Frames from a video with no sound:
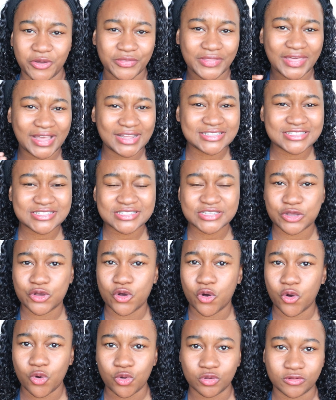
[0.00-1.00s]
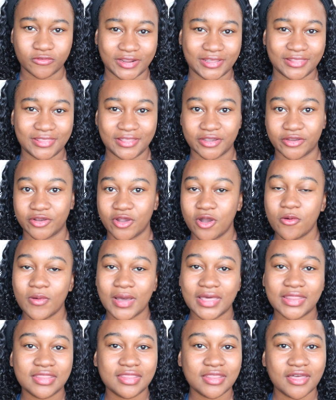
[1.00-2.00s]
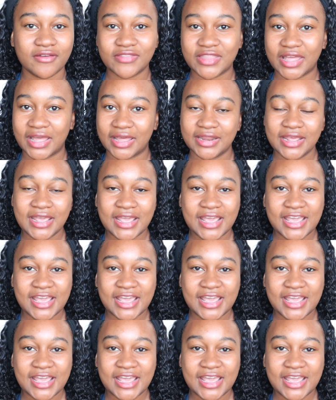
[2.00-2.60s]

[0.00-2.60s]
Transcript: Oh, that's gold right there. Oh, I love that.